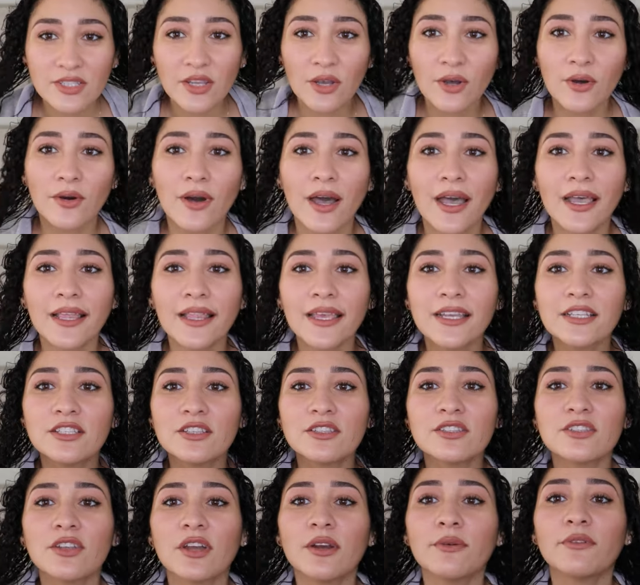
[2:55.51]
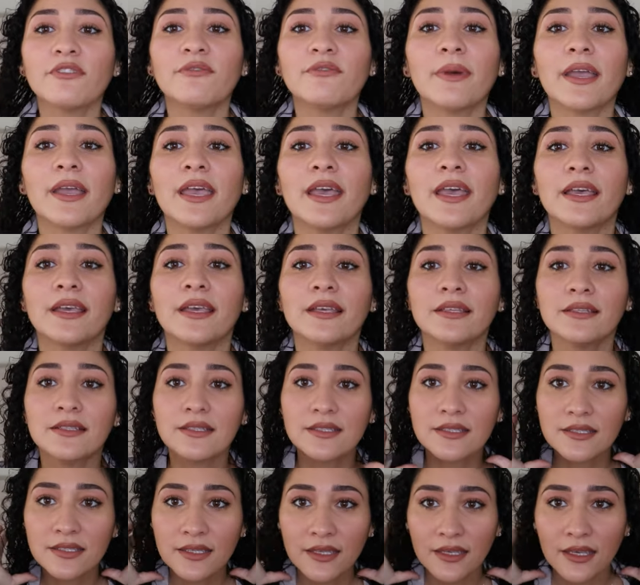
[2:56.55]
So I like to start with my
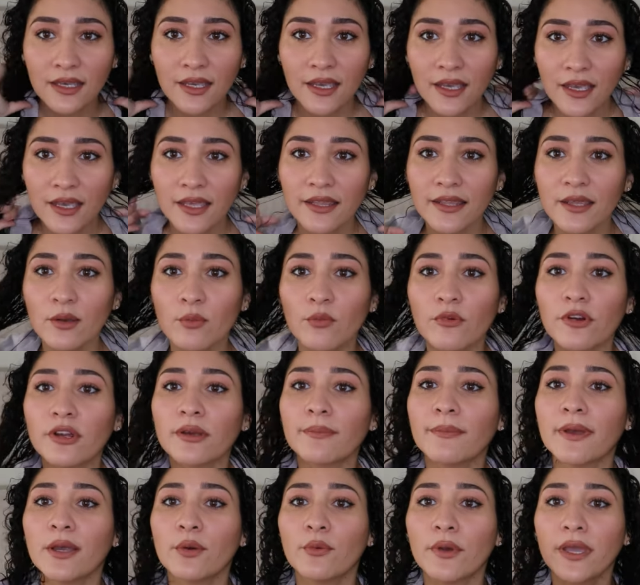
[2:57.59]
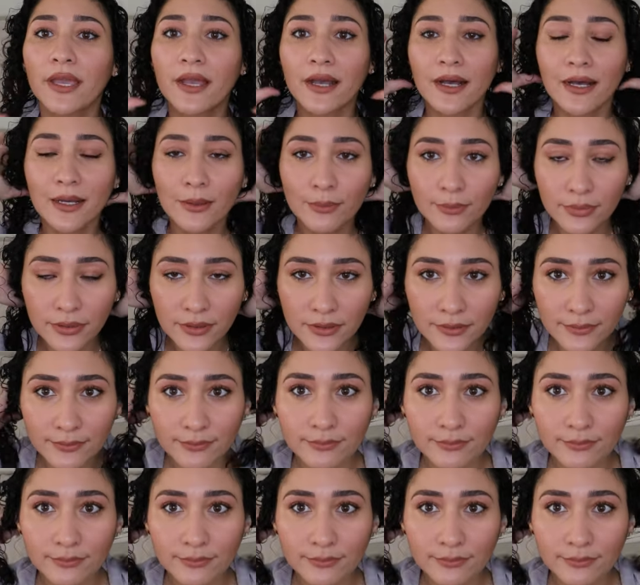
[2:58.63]
ends and then work my way up.